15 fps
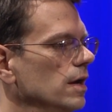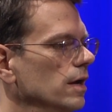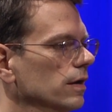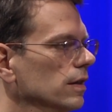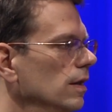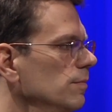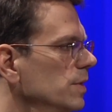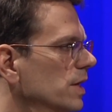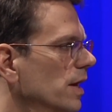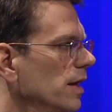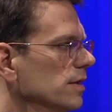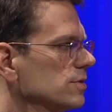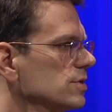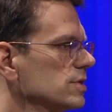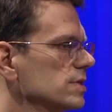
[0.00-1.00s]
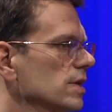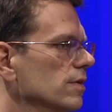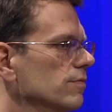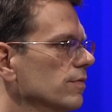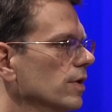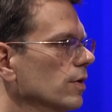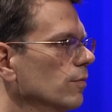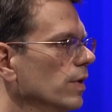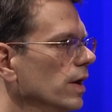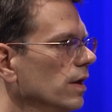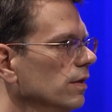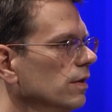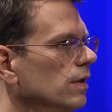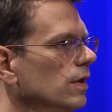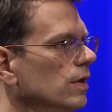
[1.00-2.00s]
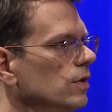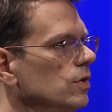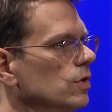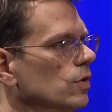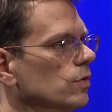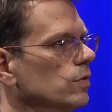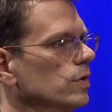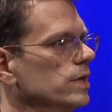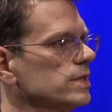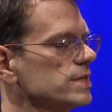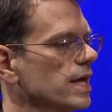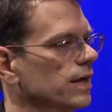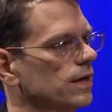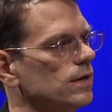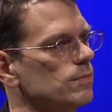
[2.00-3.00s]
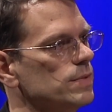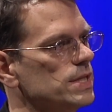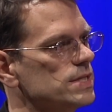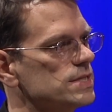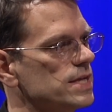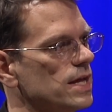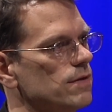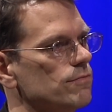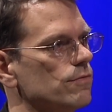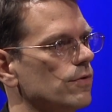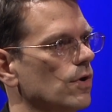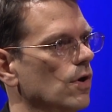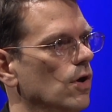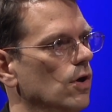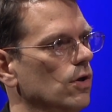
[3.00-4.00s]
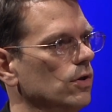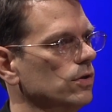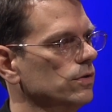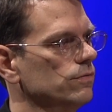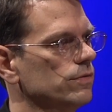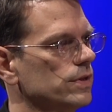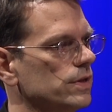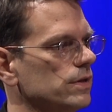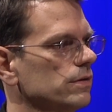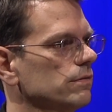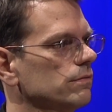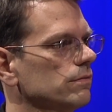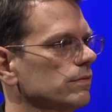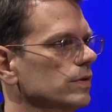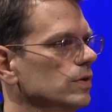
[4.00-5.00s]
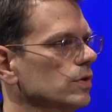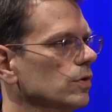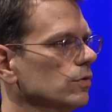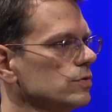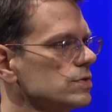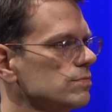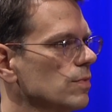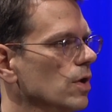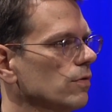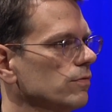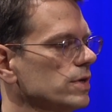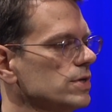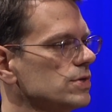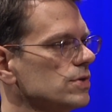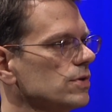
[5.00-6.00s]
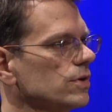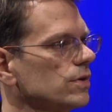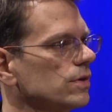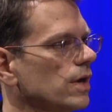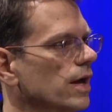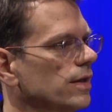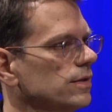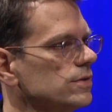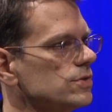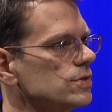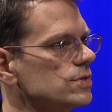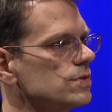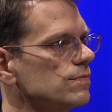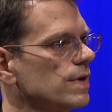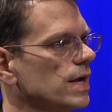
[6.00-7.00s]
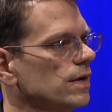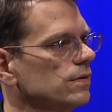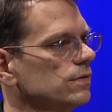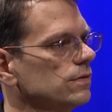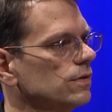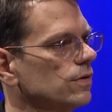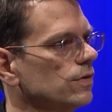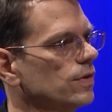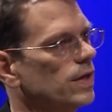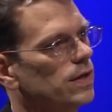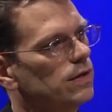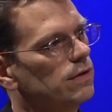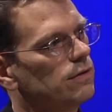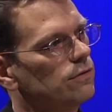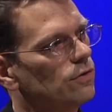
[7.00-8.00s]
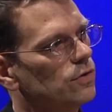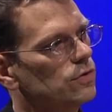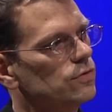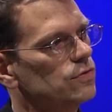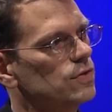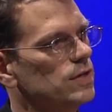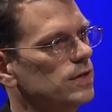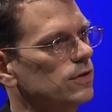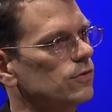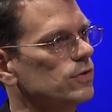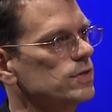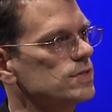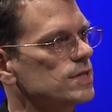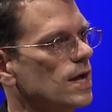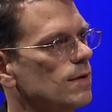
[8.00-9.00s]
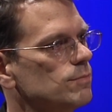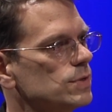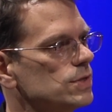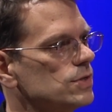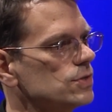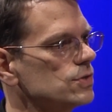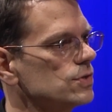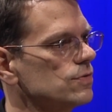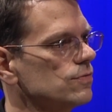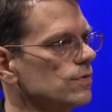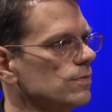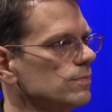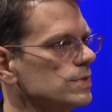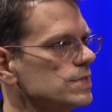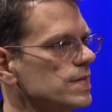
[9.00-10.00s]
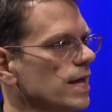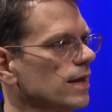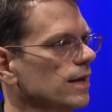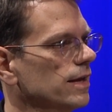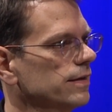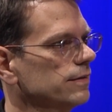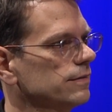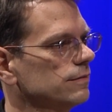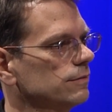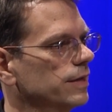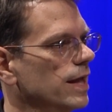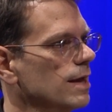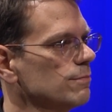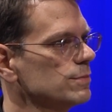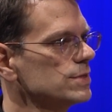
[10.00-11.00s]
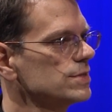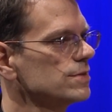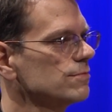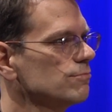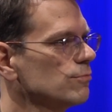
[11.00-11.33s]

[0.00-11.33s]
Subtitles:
Columbia College has done very well. Is that going to be the same for all of the small regional colleges around? Or are they going to see increased competition from a satellite campus of